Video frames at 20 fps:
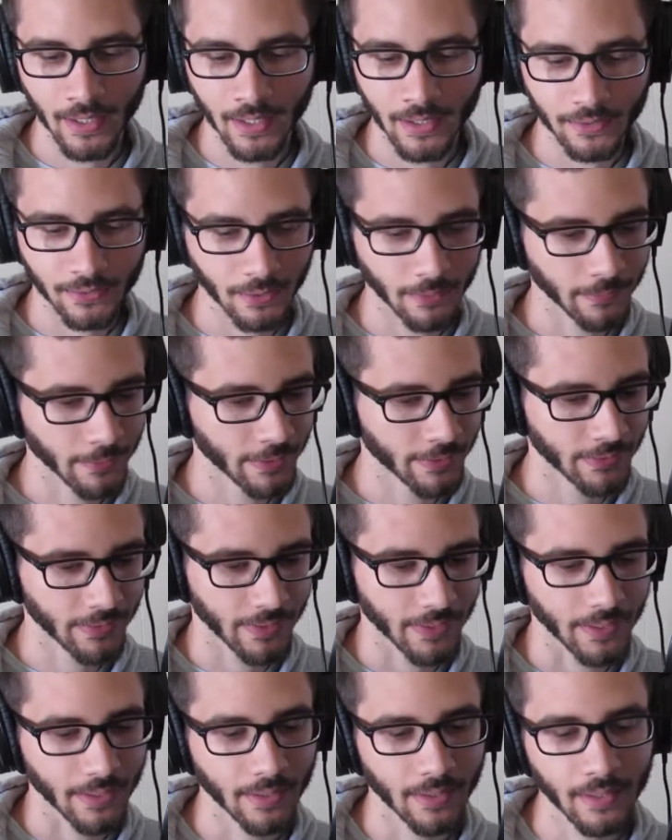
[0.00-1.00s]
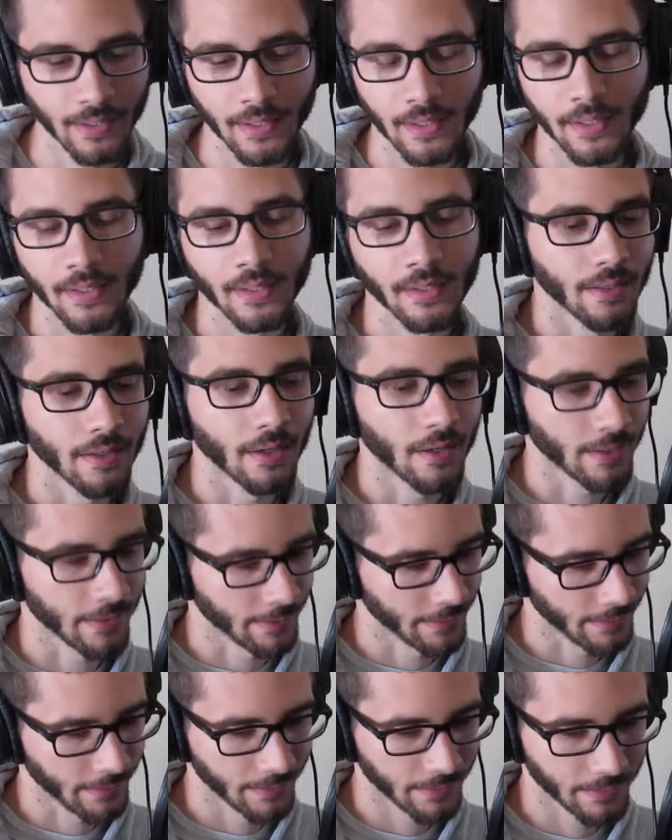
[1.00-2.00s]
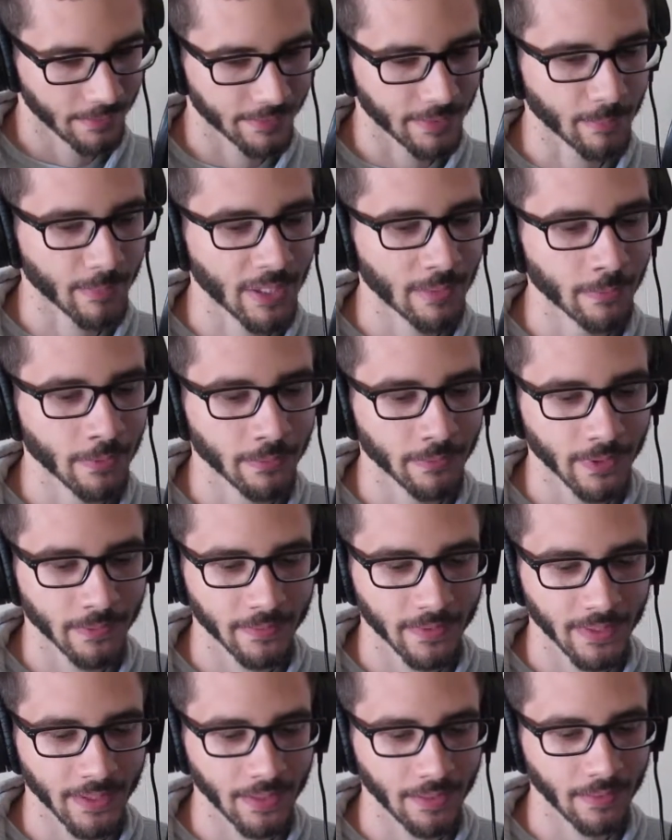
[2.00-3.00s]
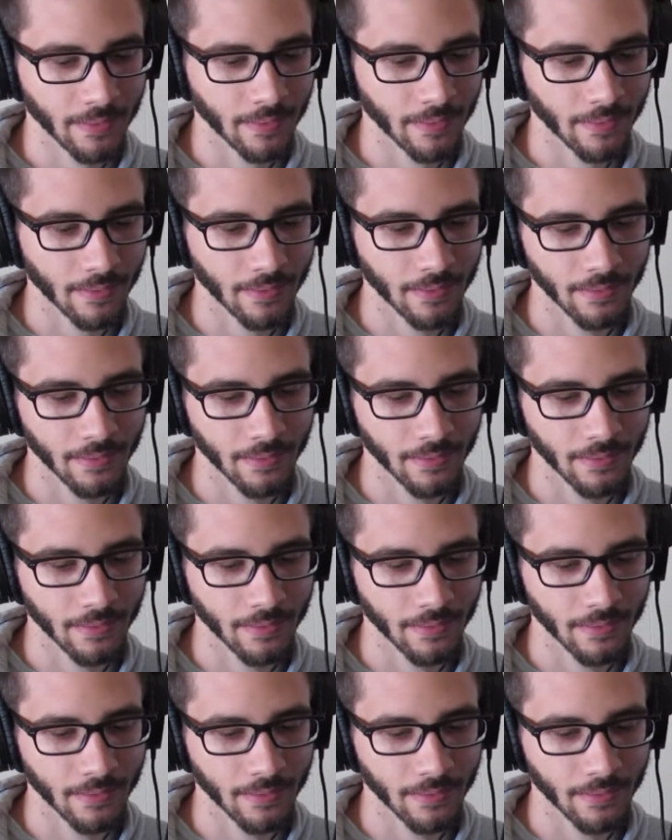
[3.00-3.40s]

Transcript: So, firstly, on September 15th